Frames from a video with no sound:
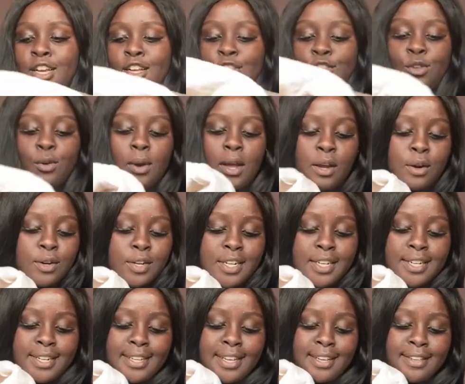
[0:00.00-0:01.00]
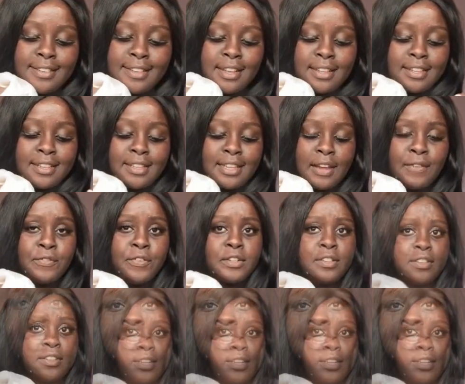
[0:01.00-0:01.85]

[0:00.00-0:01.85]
So I ordered this. It's different.